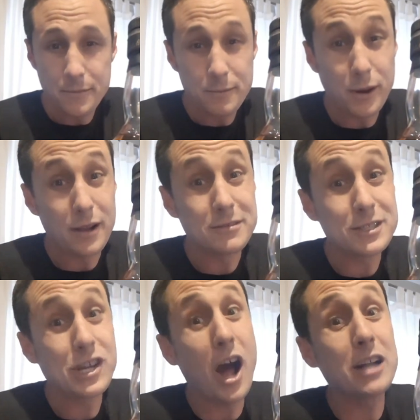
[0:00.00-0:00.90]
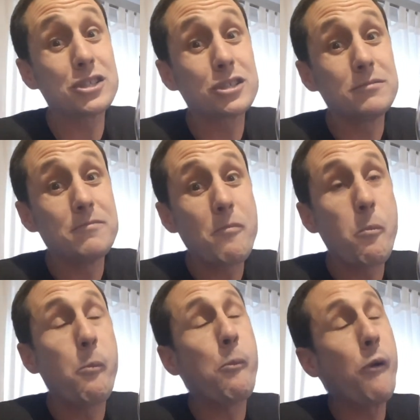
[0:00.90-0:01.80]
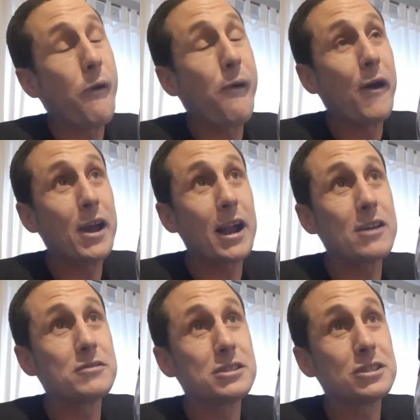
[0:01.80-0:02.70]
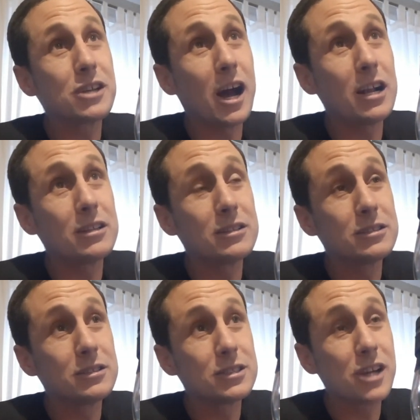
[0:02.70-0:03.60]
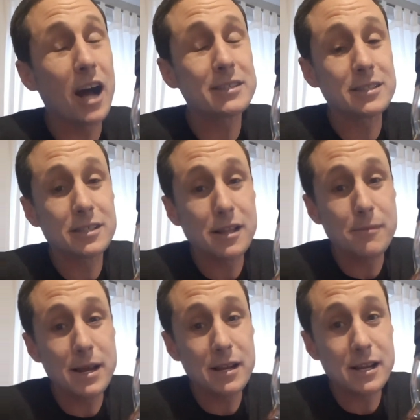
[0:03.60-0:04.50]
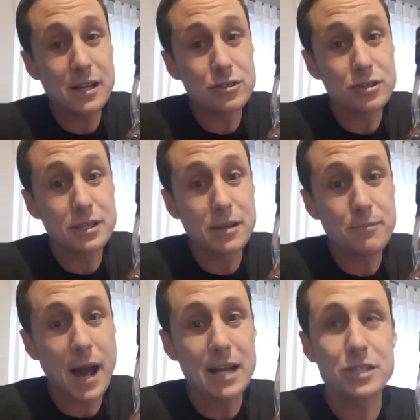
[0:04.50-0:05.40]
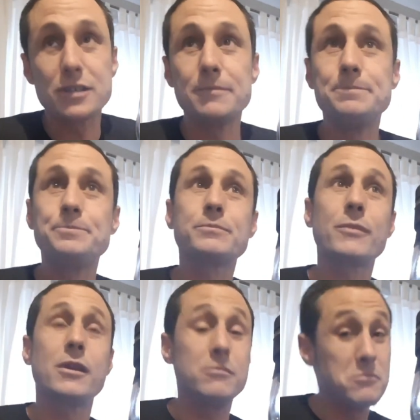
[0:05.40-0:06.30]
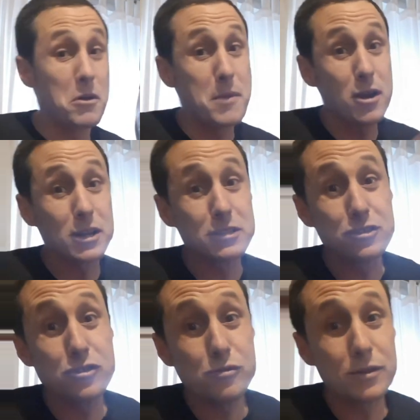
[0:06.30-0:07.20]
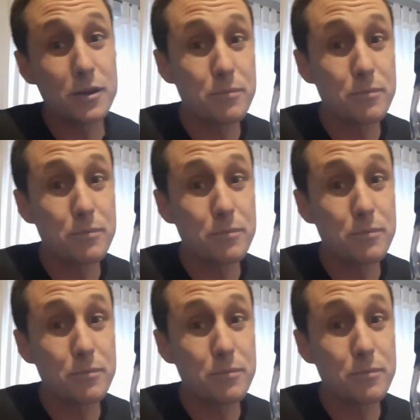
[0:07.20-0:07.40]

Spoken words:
But Scotch, you gotta give it to the Scots. They made an interesting batch. Americans too with their